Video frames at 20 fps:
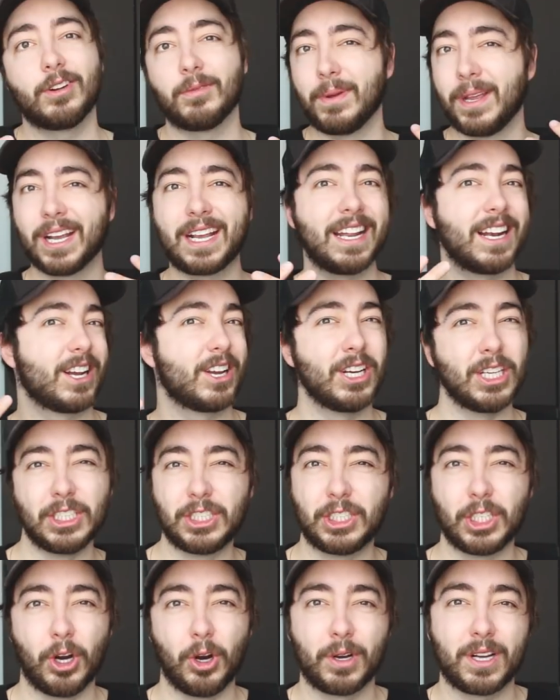You're making a
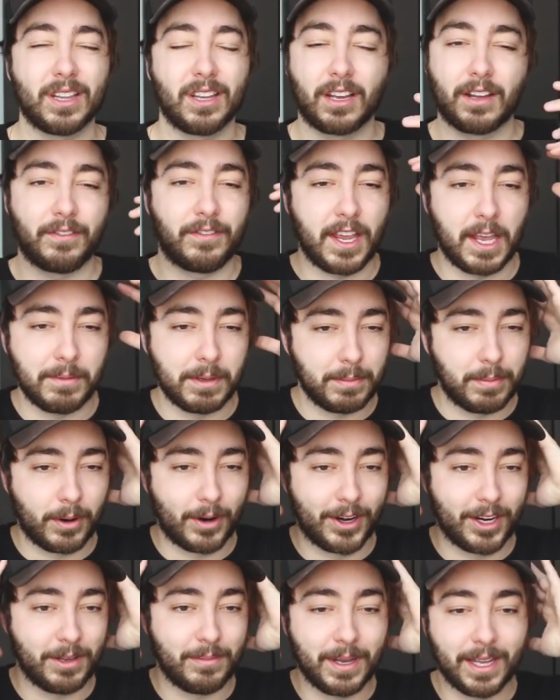good joke at like a family party,